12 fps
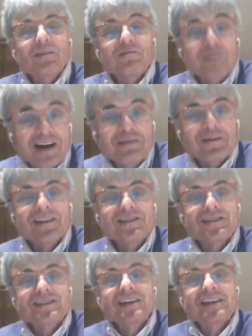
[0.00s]

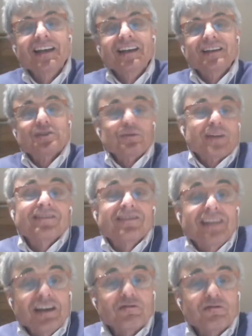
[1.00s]
variants, so
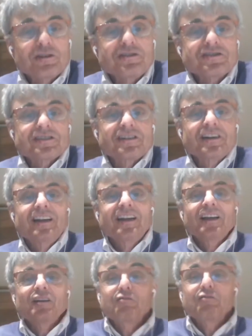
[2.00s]
that differ
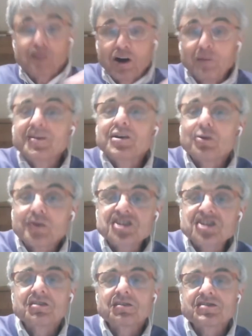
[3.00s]
from the
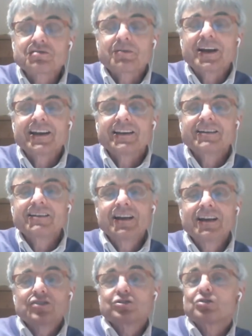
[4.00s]
original strain.
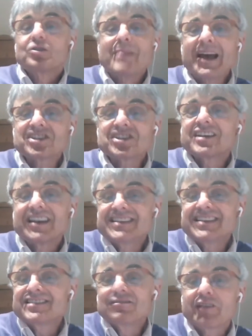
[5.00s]
So the match
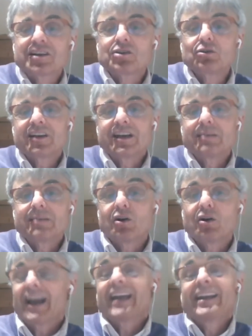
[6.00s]
isn't very good
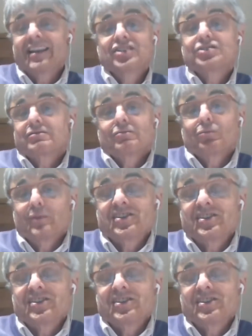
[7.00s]
anymore, and hence we